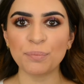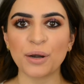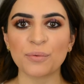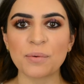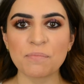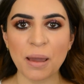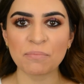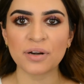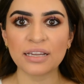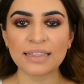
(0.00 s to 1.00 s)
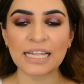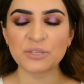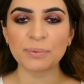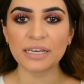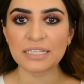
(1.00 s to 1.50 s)
but remember, that's
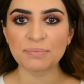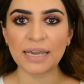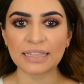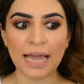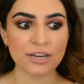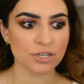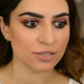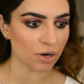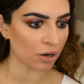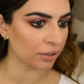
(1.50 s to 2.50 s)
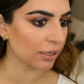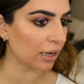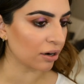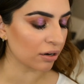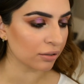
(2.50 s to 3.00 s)
because my lashes aren't
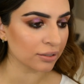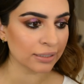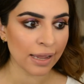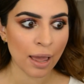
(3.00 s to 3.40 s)
curled.